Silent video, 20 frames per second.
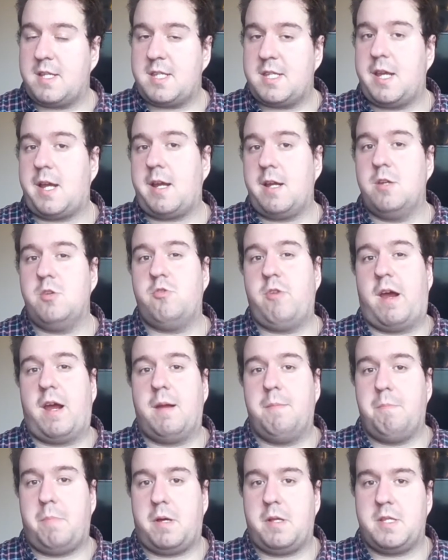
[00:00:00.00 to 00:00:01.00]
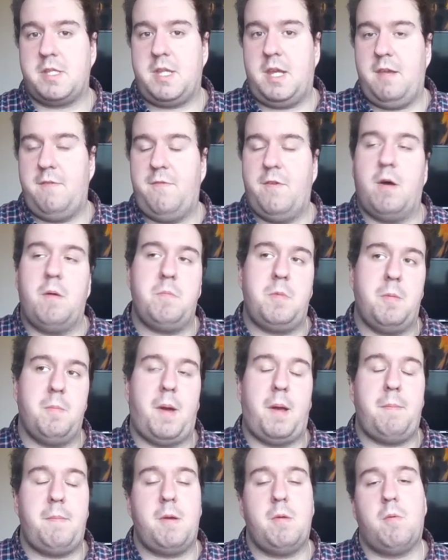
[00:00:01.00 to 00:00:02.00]
second Dragon Ball Z film, you
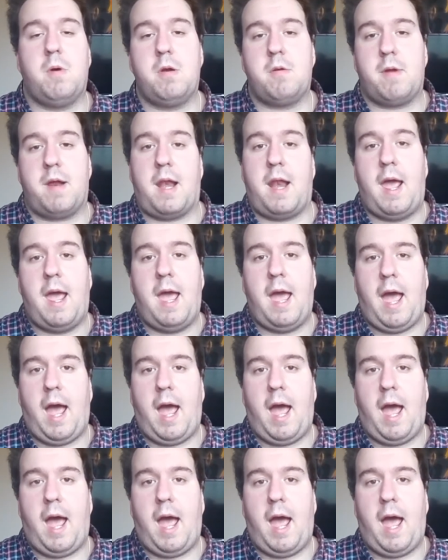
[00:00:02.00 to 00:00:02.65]
might be wondering,